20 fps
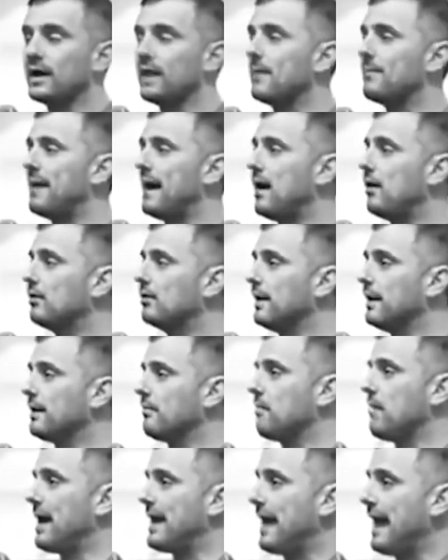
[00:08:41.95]
talking about
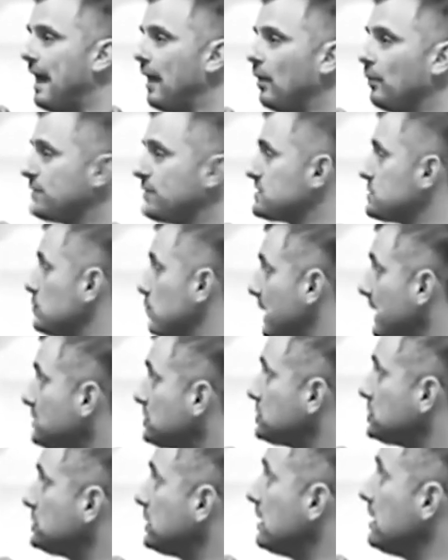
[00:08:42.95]
like my health
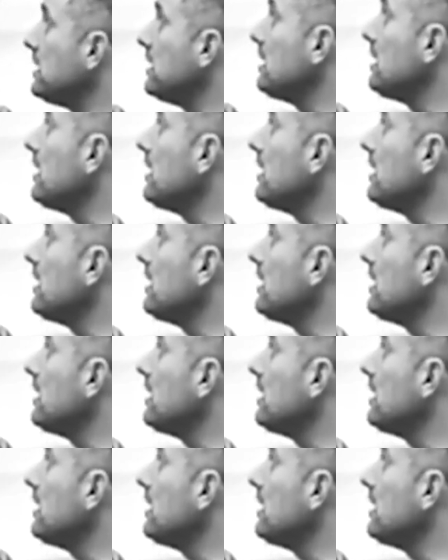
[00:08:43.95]
switch.